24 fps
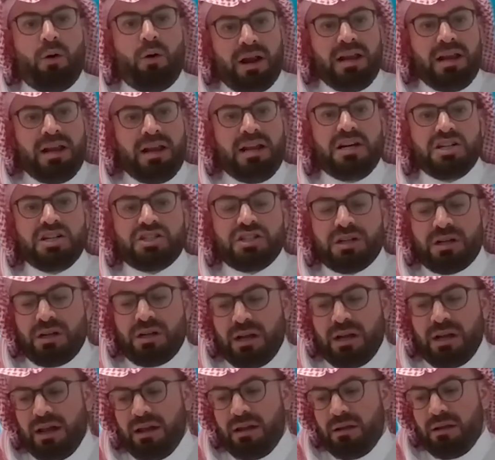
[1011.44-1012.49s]
or
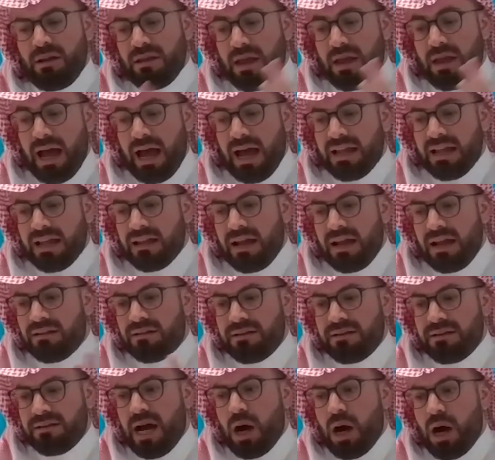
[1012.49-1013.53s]
Al-Hijr.
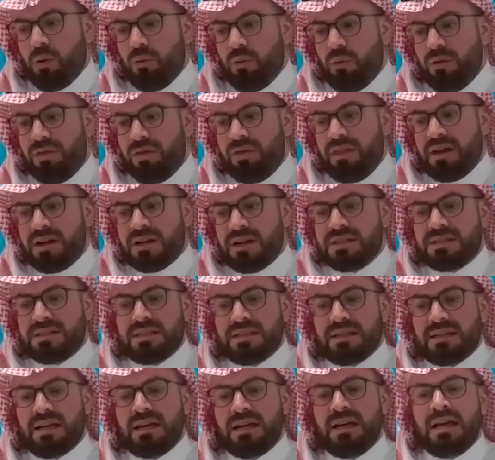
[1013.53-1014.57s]
And now there
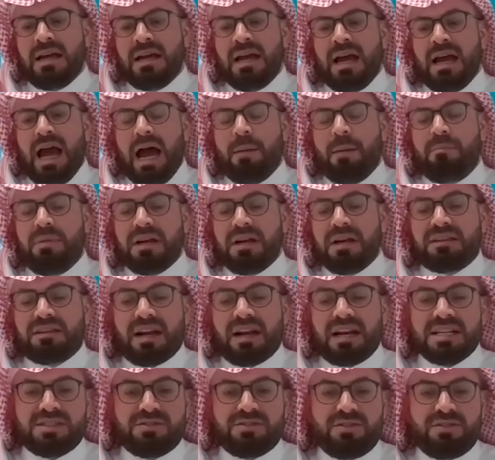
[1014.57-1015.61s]
is a big
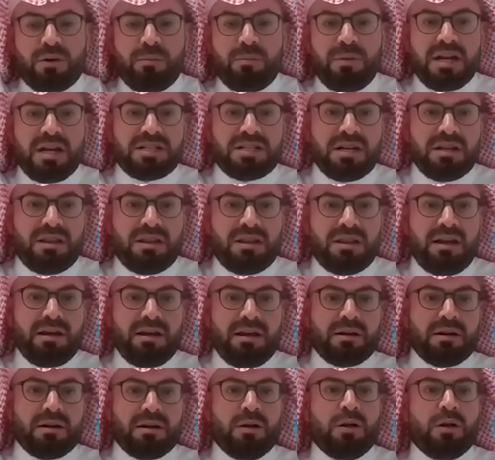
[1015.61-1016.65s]
transformation
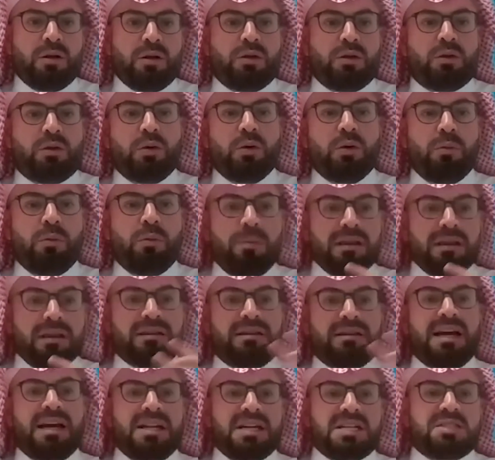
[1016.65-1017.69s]
there to build
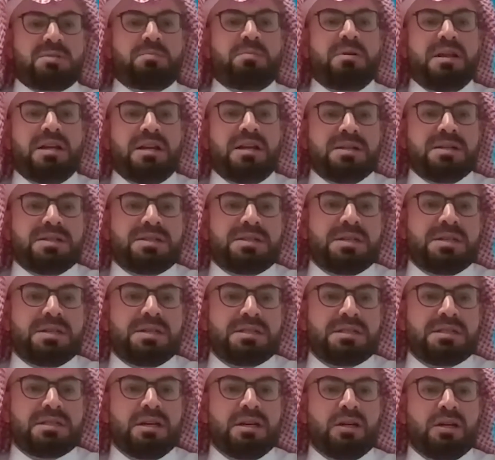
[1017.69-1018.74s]
an
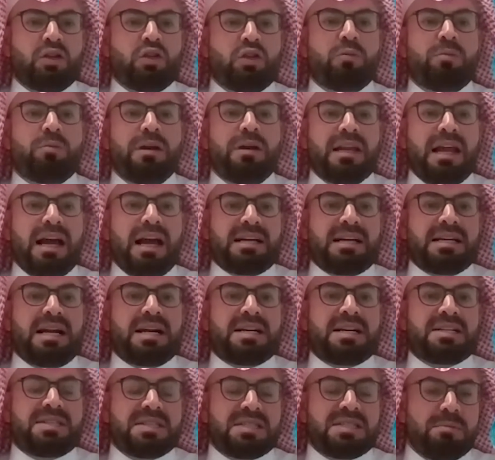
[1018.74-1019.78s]
experiences to be like
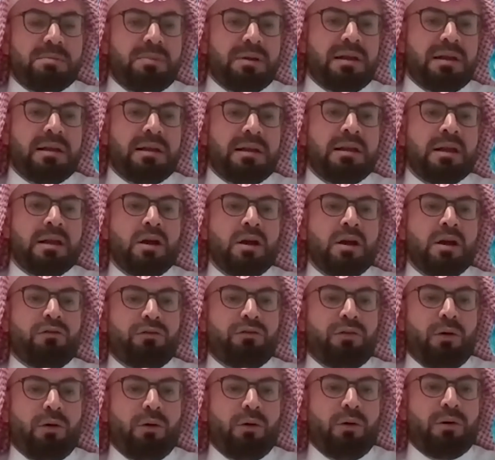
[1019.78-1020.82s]
accessible
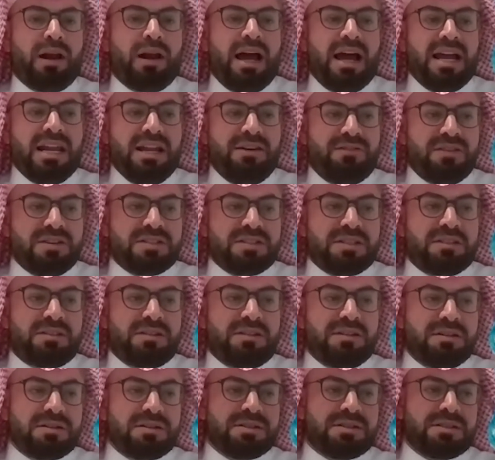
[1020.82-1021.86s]
for any
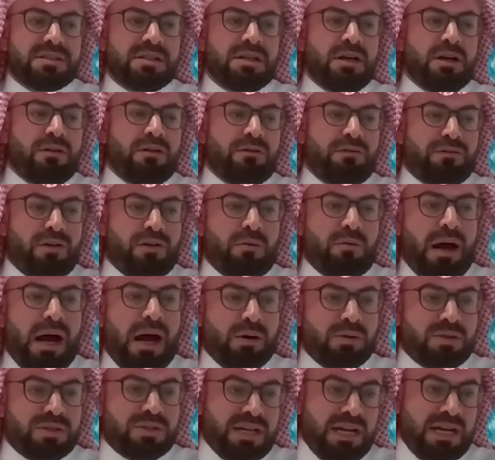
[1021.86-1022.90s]
visitors from
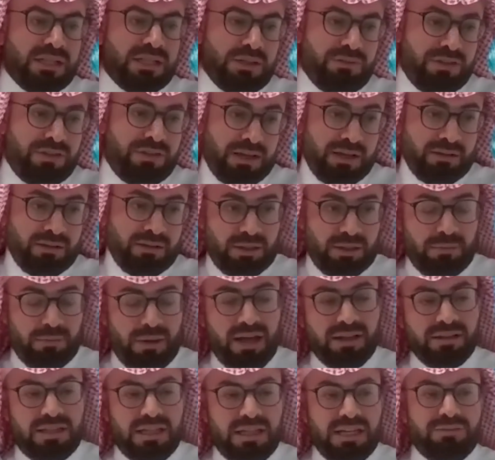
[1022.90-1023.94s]
outside of the kingdom.
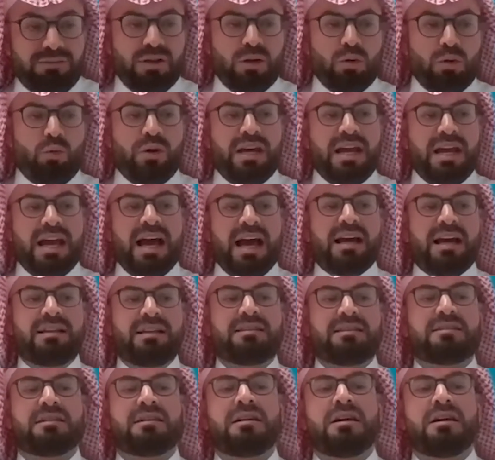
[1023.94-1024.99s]
And even we
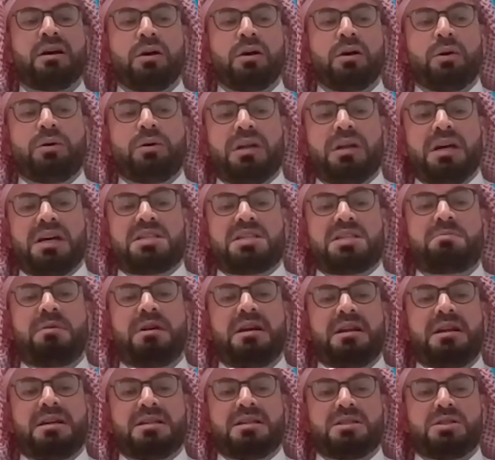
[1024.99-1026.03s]
had good
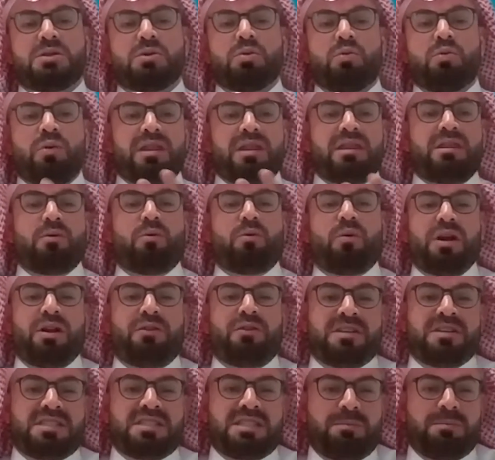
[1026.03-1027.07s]
experience with one
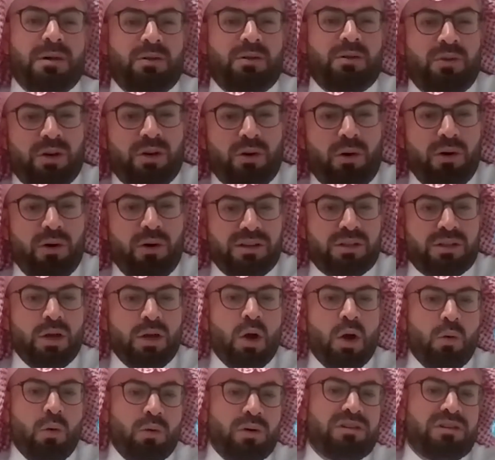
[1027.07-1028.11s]
festival, we call it
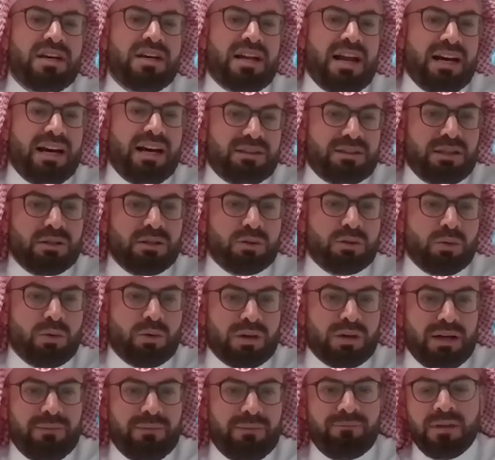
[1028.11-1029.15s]
Winter at
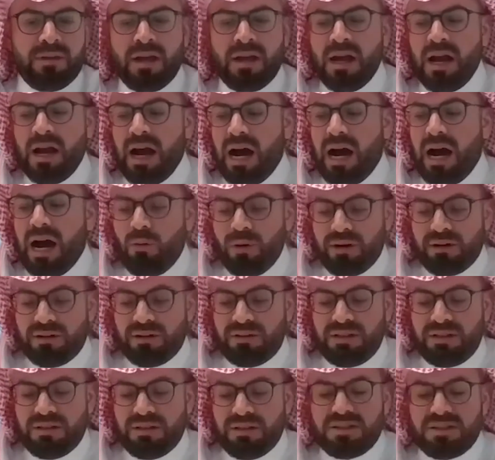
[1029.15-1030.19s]
Tantura. Our
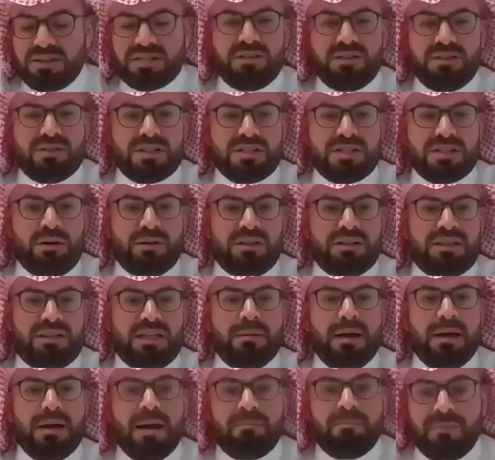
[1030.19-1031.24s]
Discover Saudi team
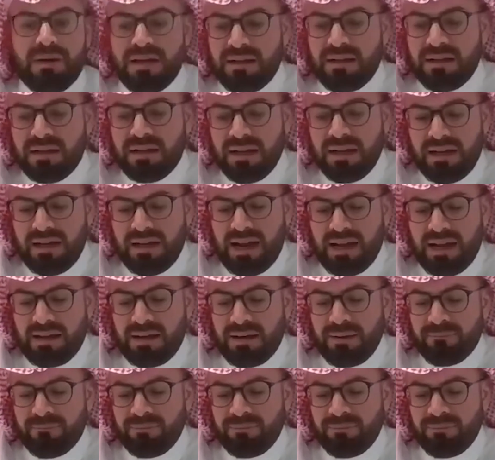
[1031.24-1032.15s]
had been like